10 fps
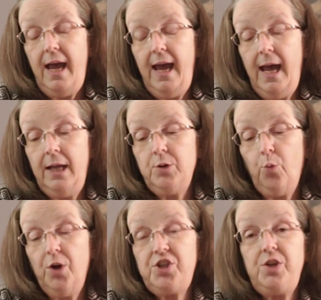And
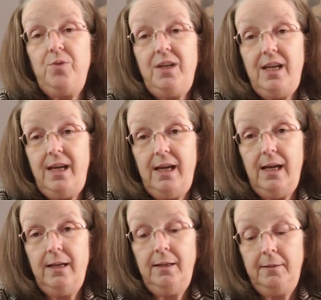what you
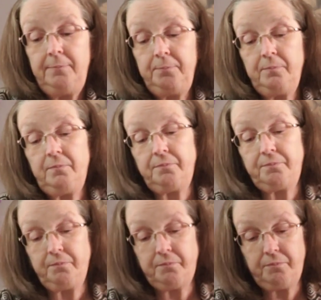need,
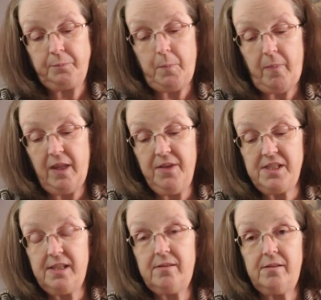the
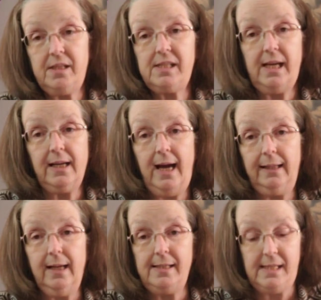set of
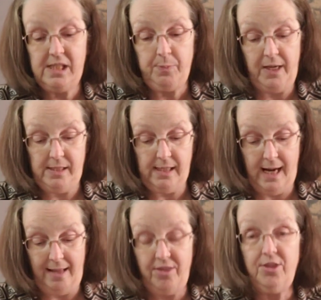guidelines explains it,
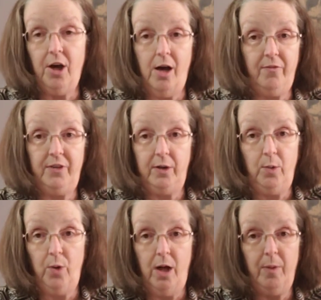I thought, very
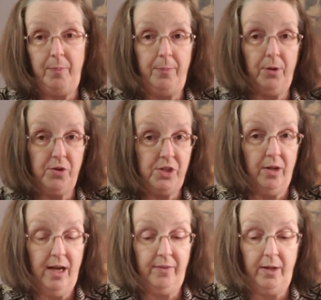well, but people are
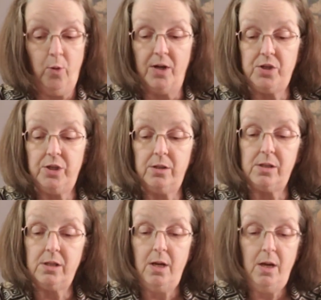still having questions.